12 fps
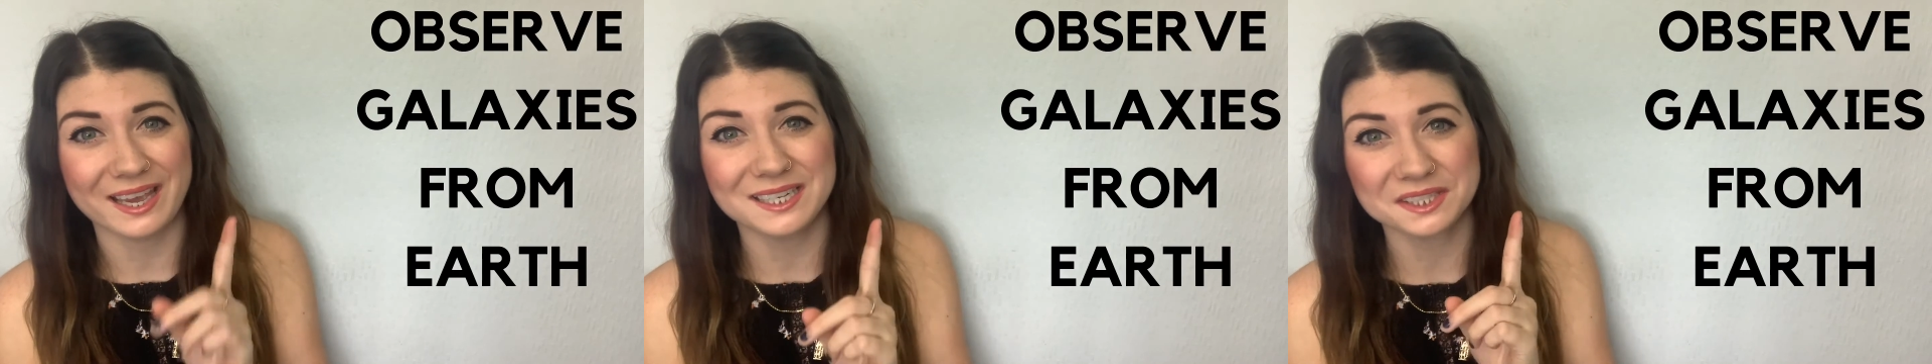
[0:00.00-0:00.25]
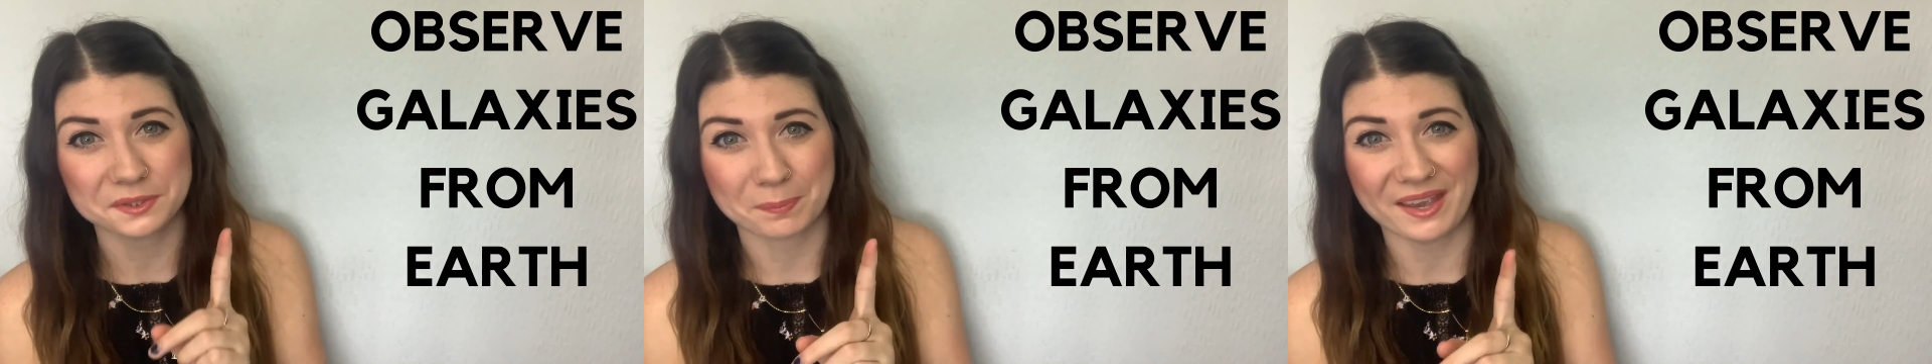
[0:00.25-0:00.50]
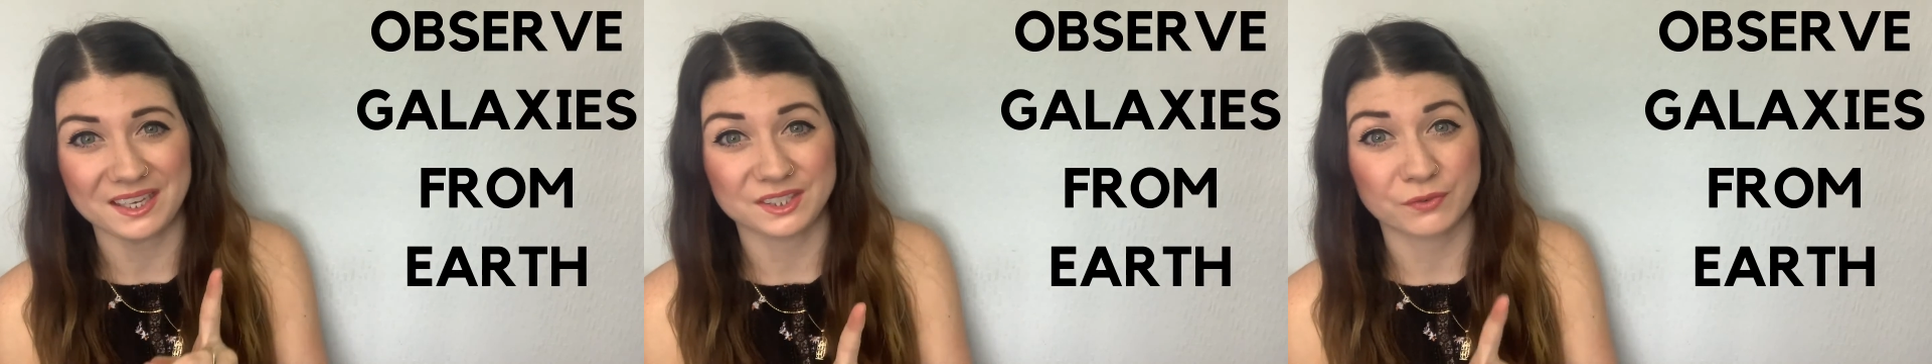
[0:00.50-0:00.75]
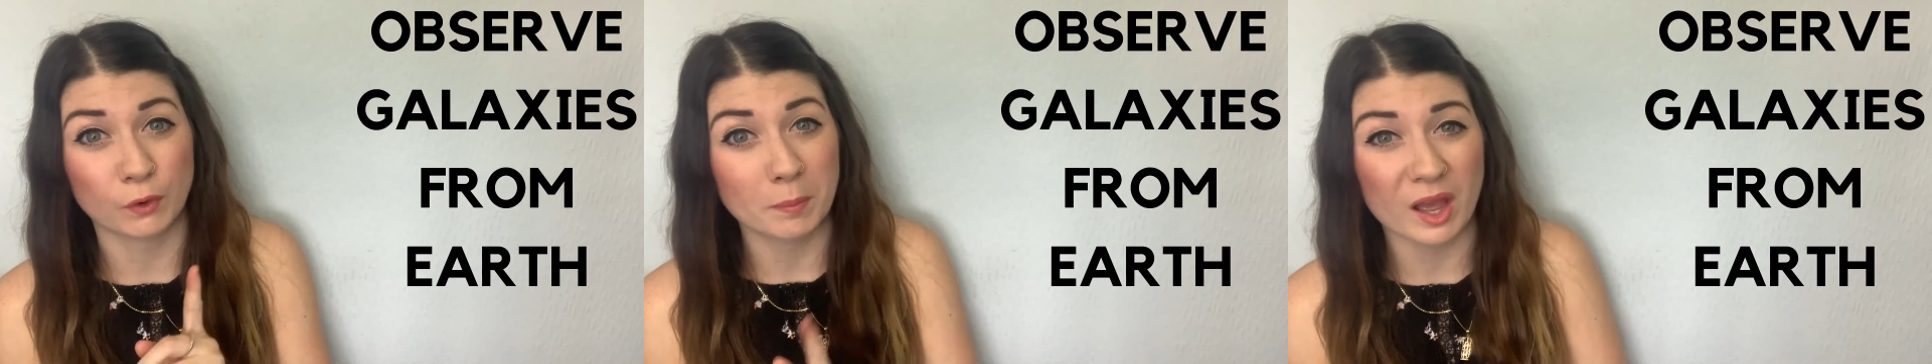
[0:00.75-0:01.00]
in space
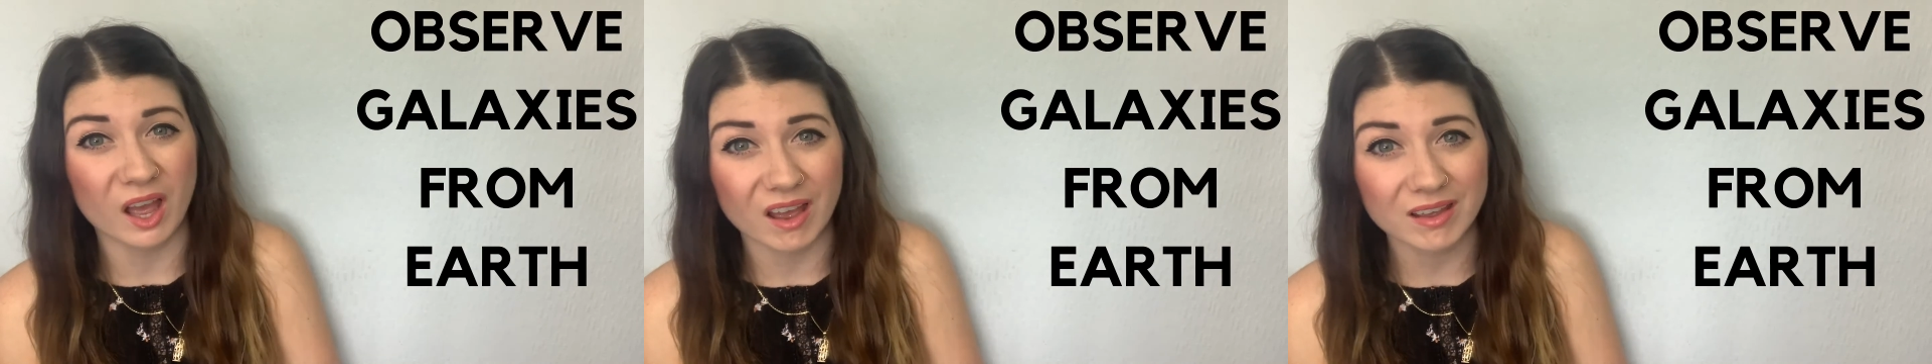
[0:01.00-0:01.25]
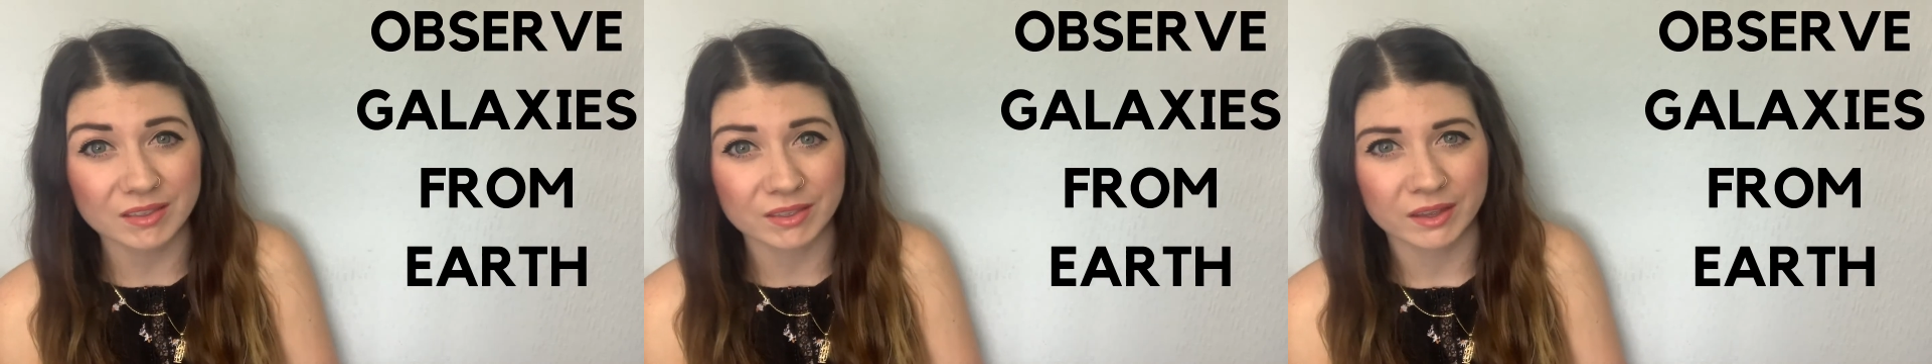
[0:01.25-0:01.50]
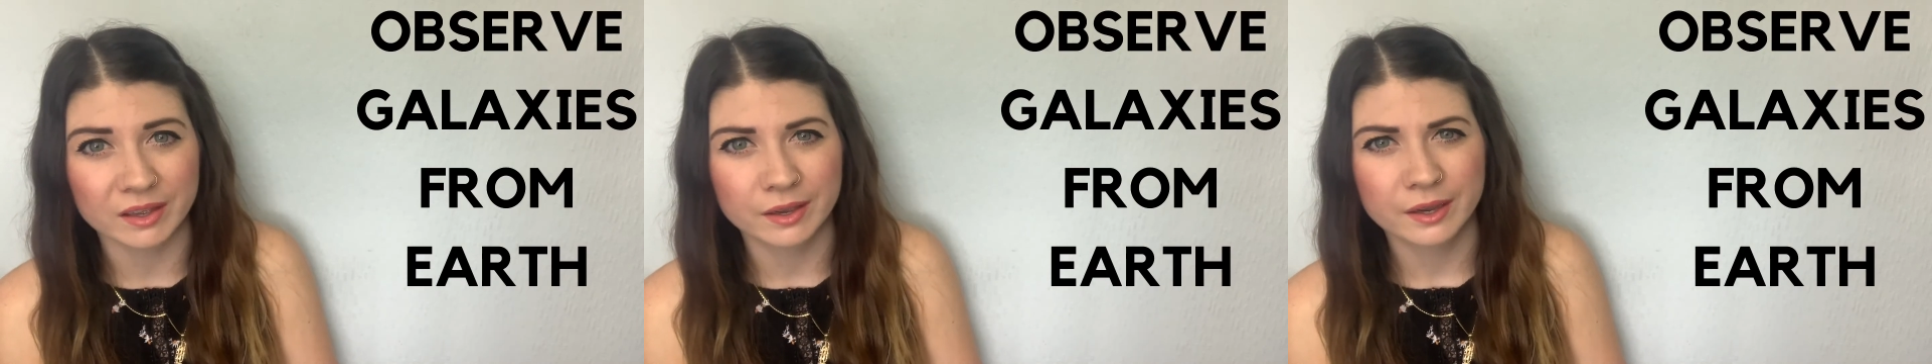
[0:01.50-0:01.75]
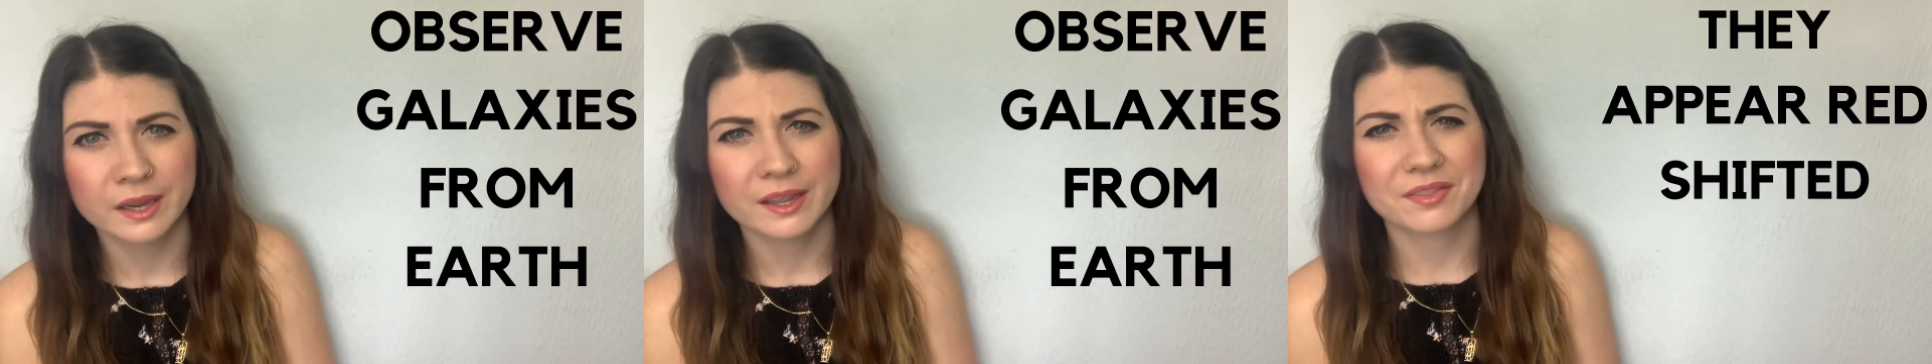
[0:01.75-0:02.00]
from Earth,
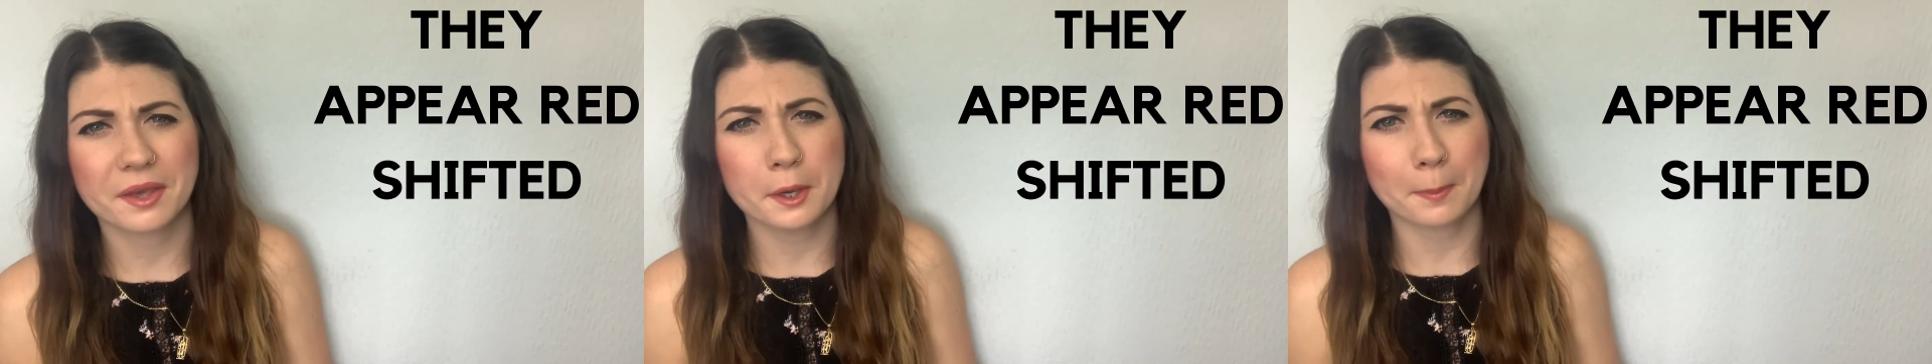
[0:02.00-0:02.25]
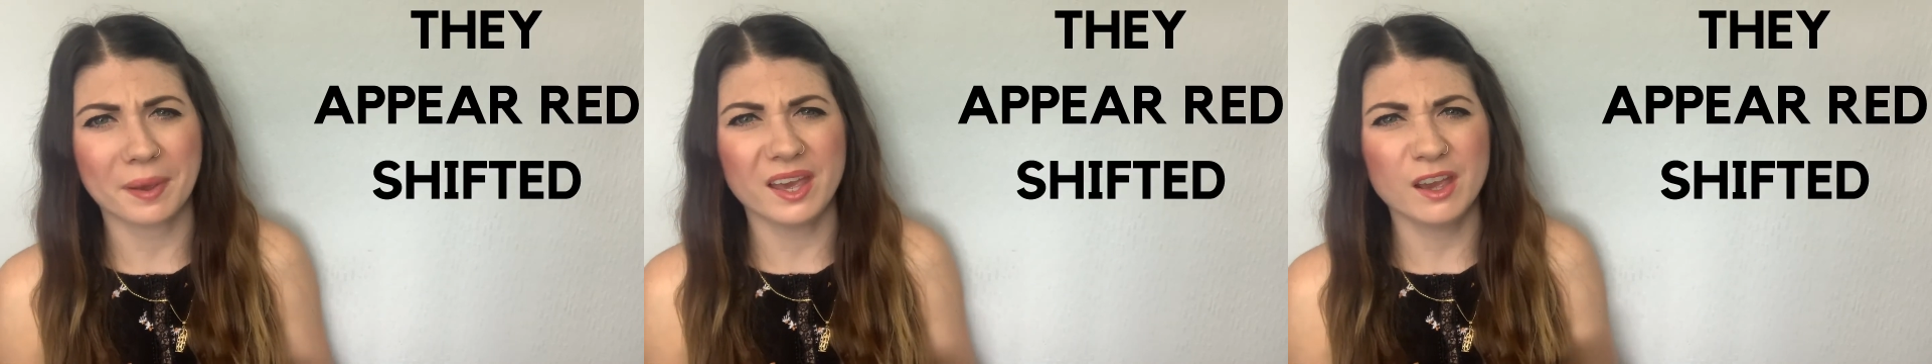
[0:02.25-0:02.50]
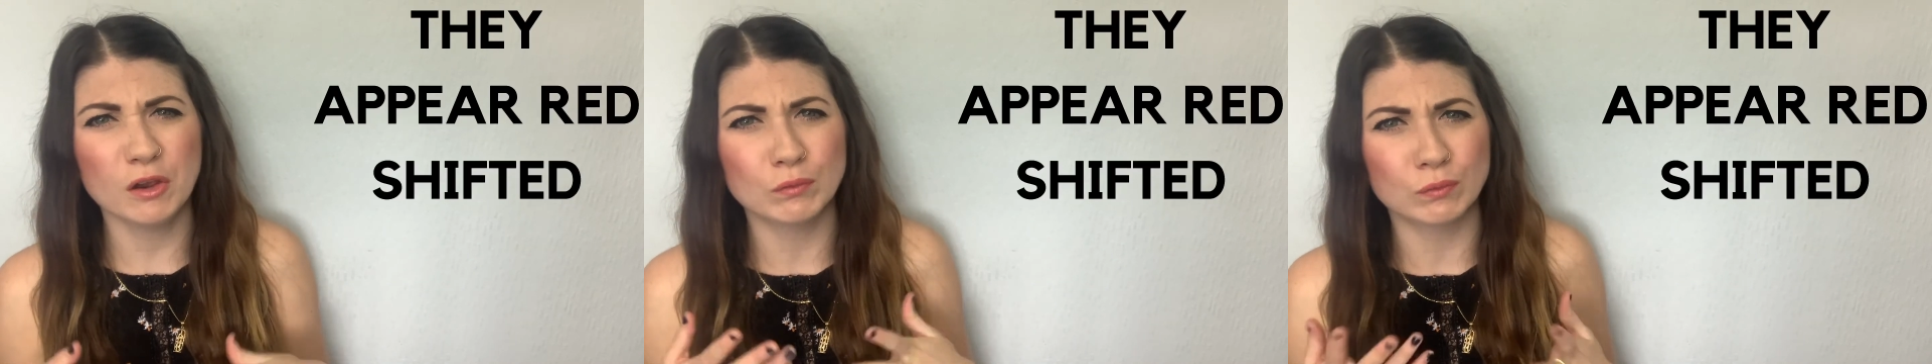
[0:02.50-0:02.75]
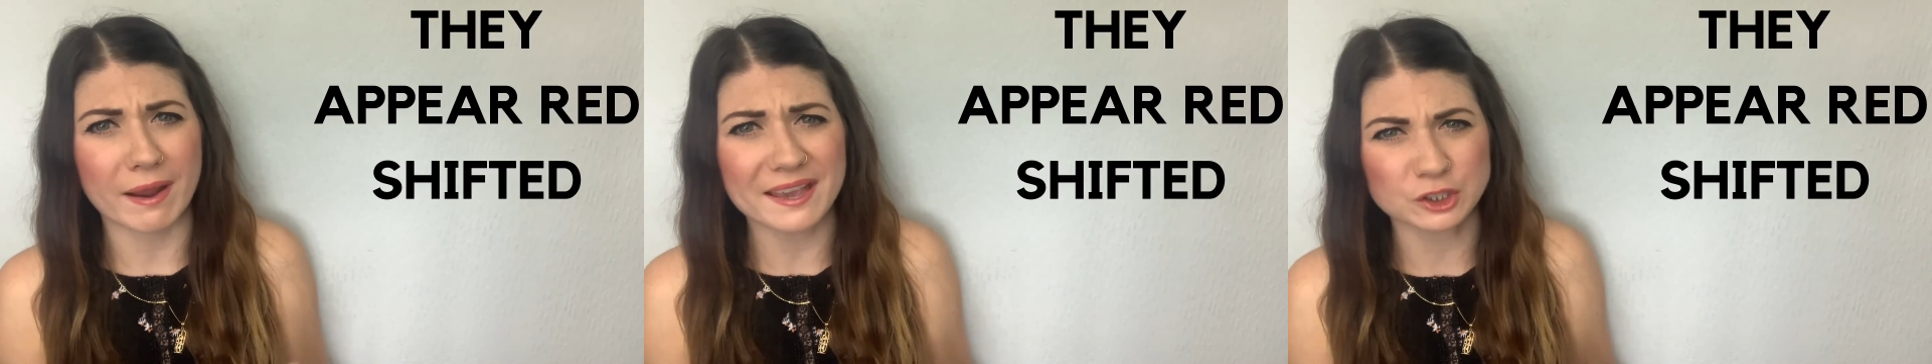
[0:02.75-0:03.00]
they appear
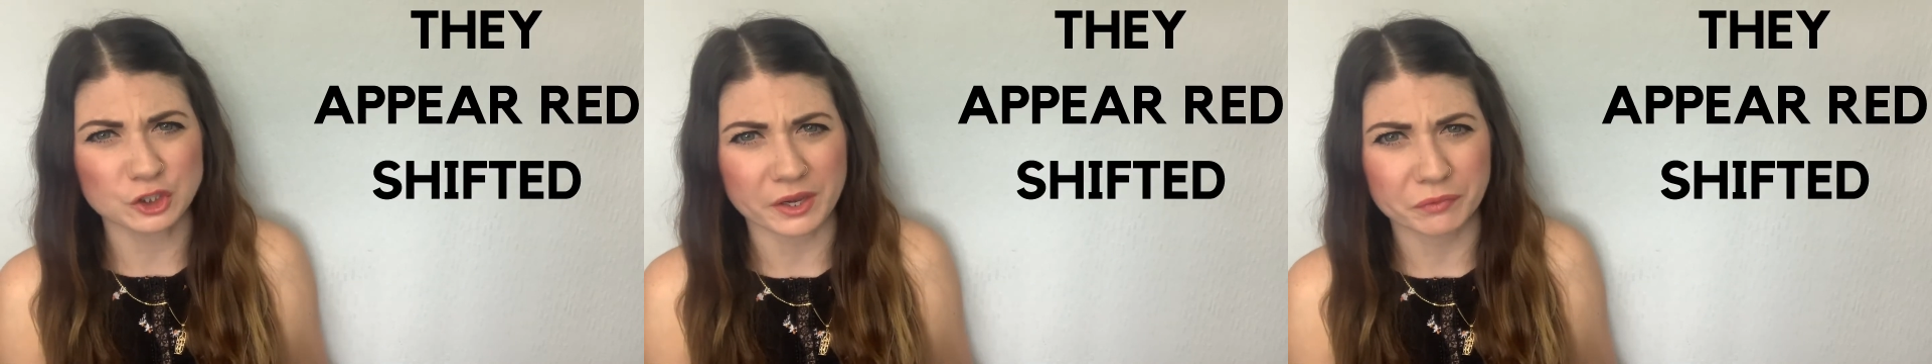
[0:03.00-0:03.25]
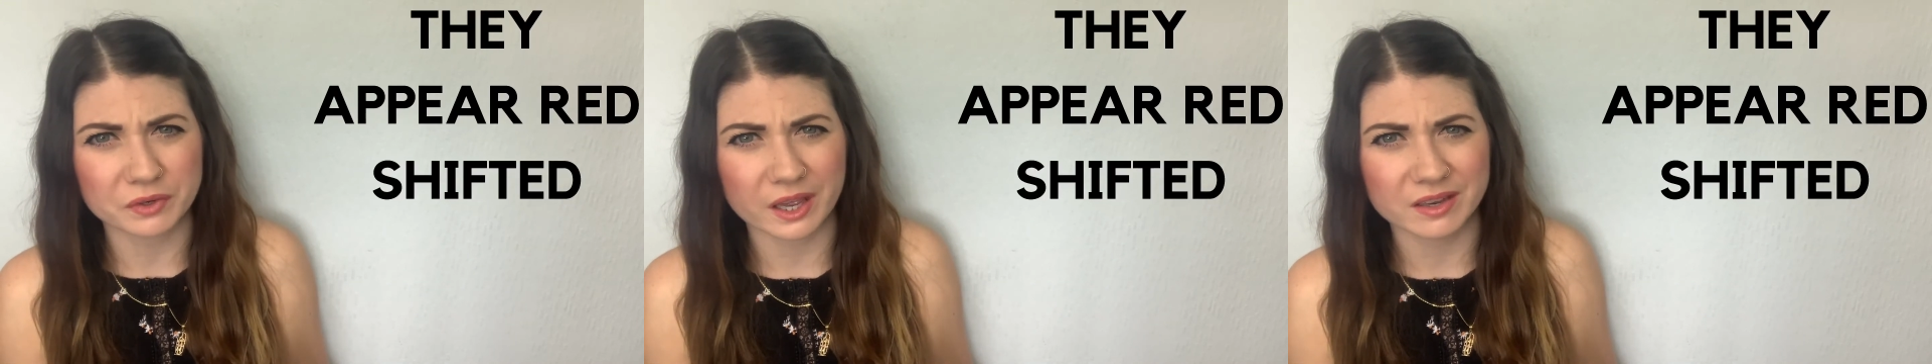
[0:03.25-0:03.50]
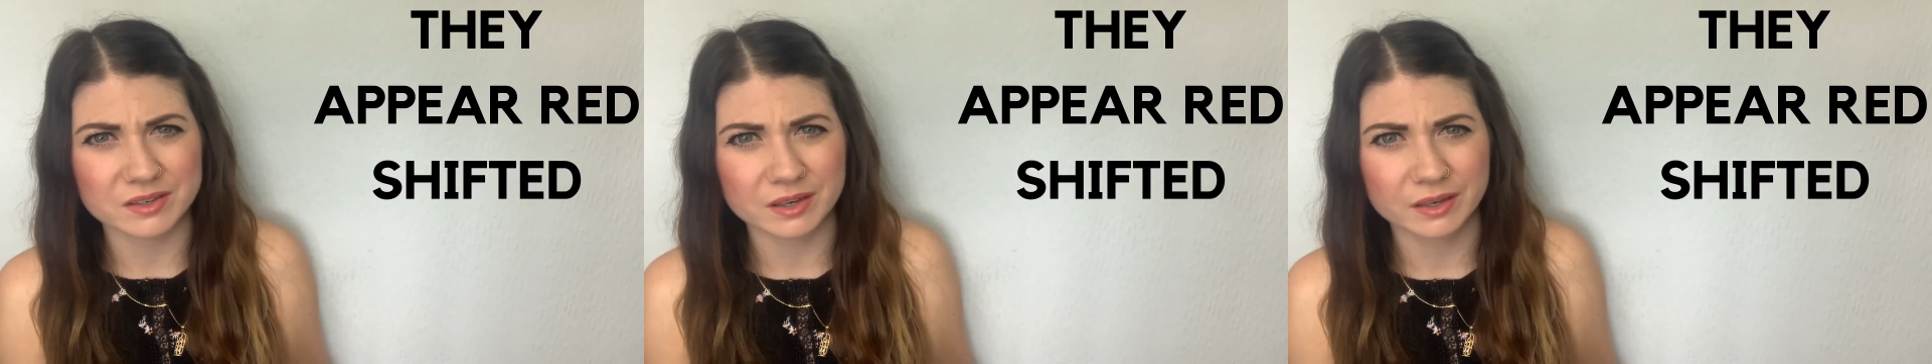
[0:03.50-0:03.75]
redshifted.